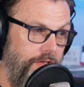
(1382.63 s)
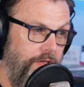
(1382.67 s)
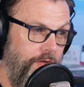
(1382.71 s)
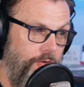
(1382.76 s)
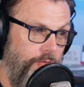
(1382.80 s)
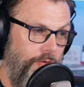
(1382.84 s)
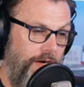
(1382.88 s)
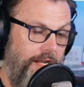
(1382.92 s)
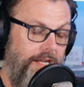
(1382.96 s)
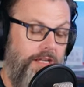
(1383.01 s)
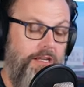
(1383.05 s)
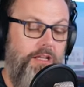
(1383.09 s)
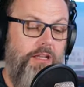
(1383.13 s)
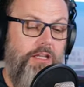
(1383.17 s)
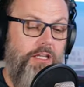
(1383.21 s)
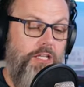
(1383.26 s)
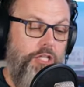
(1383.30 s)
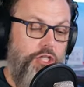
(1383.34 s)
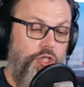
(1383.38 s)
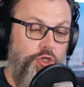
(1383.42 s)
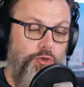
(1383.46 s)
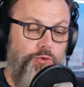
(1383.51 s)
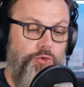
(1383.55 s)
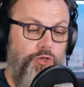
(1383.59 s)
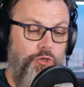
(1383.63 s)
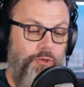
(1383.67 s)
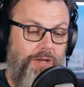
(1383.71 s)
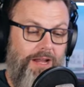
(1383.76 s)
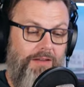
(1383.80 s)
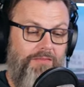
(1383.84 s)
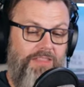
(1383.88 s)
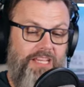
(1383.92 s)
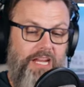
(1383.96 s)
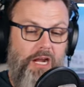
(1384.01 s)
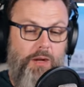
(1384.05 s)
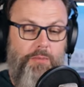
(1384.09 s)
at a review, right? You
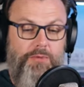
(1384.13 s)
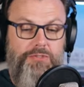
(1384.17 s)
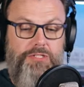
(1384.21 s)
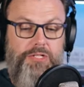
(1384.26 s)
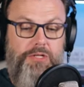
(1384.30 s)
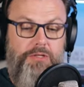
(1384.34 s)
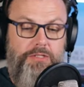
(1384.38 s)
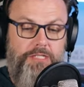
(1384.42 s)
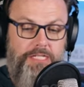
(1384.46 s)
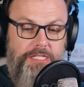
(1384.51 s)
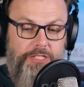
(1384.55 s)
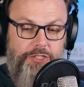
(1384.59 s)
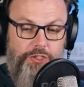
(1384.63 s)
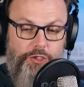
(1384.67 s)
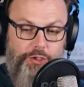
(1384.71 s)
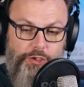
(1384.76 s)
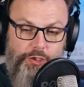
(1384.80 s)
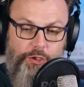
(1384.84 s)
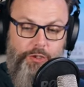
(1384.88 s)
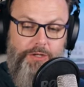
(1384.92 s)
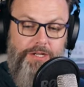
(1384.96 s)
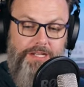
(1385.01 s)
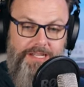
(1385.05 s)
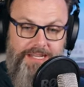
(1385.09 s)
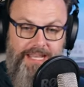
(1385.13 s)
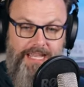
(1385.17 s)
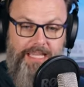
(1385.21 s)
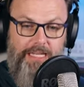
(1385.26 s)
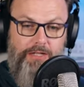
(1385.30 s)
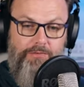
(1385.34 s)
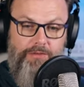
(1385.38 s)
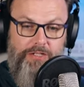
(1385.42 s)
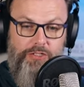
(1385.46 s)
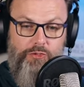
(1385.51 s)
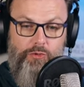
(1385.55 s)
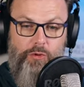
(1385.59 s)
do have the opportunity to turn a
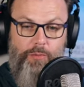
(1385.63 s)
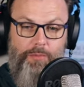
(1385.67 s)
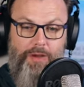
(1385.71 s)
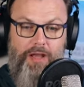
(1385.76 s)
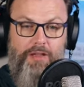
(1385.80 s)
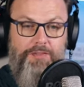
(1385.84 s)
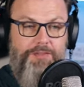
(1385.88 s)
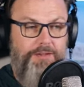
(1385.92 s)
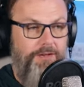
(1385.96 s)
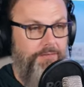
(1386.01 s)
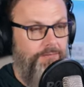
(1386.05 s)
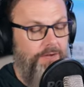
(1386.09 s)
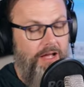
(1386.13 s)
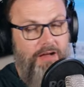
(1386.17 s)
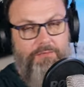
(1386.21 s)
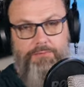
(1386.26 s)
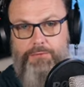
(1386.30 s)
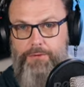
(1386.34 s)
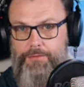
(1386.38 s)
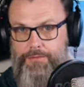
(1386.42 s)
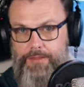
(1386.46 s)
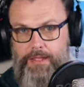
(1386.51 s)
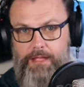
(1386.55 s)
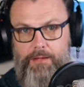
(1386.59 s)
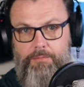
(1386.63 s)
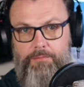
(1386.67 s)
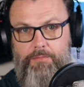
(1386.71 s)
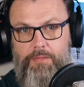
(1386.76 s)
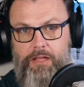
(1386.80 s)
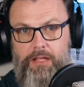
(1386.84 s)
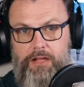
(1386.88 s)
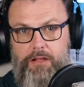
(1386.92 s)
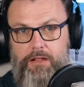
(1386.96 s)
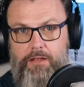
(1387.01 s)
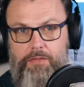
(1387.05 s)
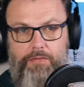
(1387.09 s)
negative into a positive. Not for
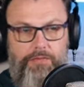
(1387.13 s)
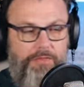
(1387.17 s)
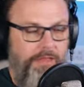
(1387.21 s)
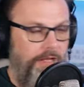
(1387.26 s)
them.